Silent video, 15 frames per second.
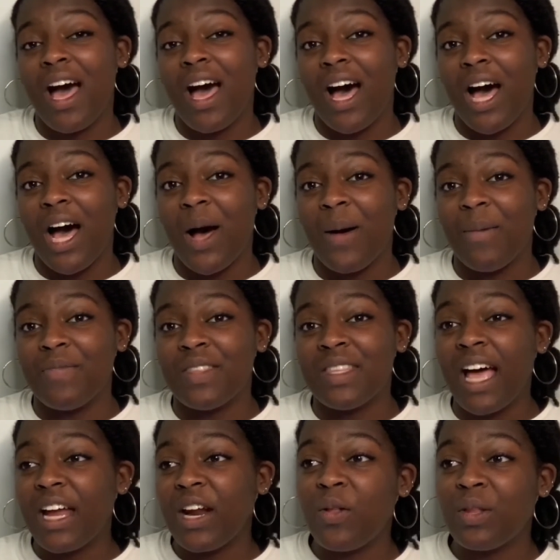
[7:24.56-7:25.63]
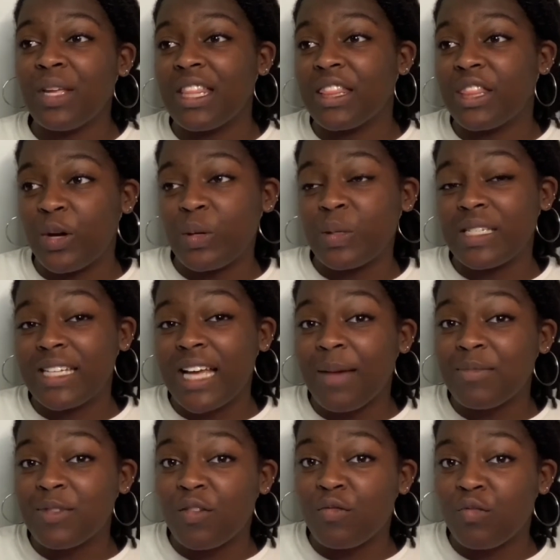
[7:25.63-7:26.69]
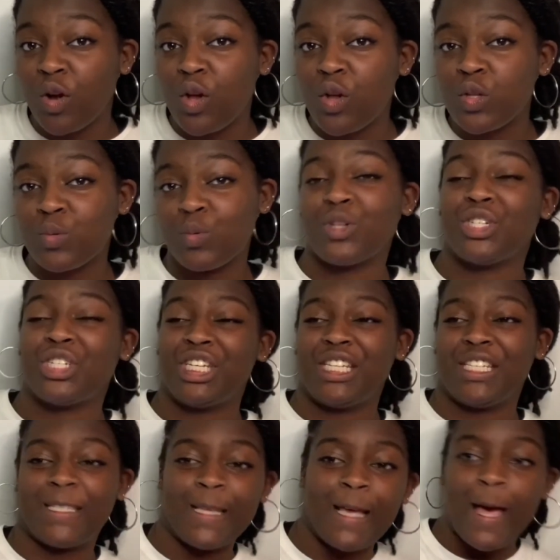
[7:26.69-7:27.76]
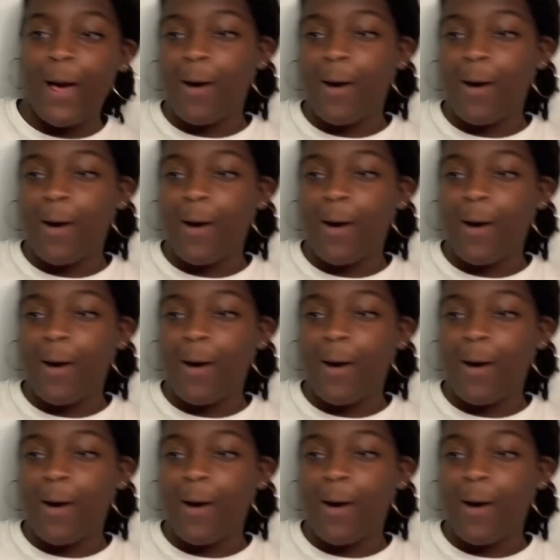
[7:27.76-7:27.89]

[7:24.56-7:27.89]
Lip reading: Not only those types of roles where she's